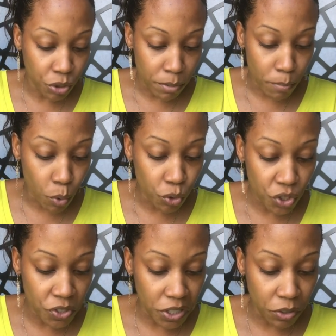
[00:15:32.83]
your
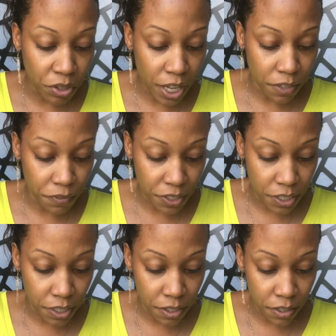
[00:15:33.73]
emotions and learning how to
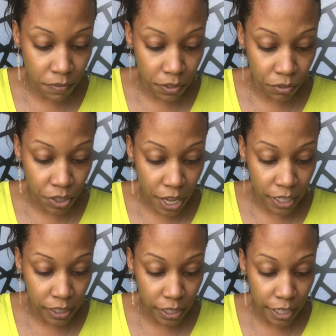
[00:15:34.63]
forgive and learning how
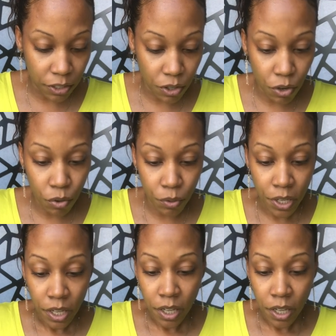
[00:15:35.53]
to let go,